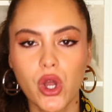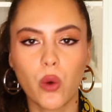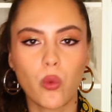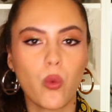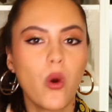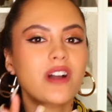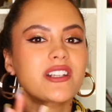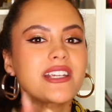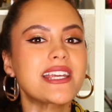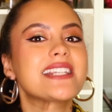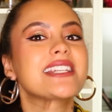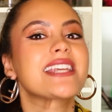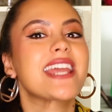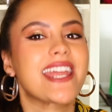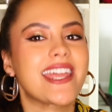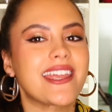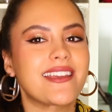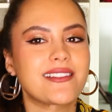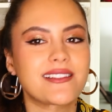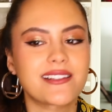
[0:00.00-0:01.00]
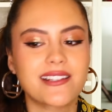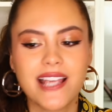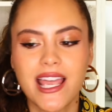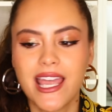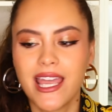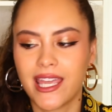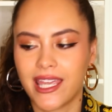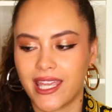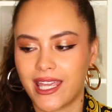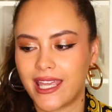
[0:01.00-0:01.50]
What it is
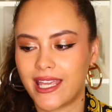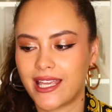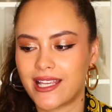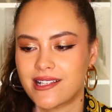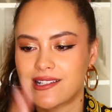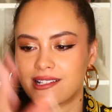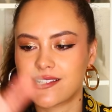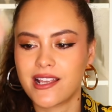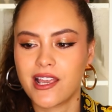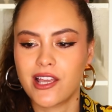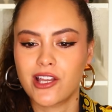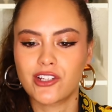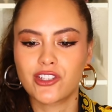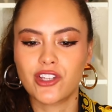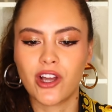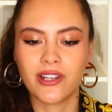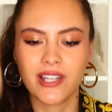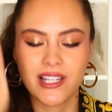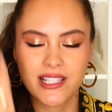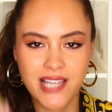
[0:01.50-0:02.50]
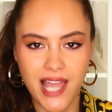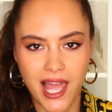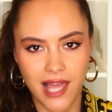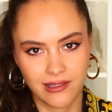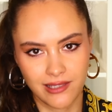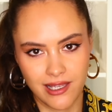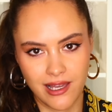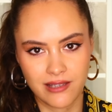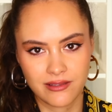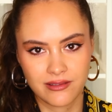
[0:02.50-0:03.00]

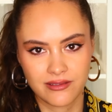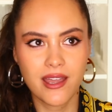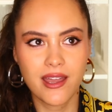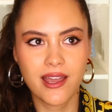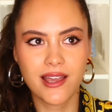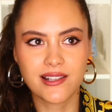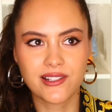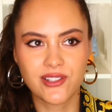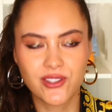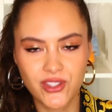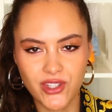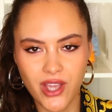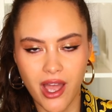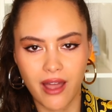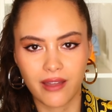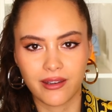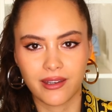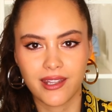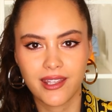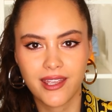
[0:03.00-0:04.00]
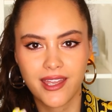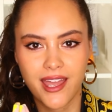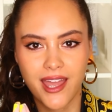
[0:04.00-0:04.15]
Donatella has done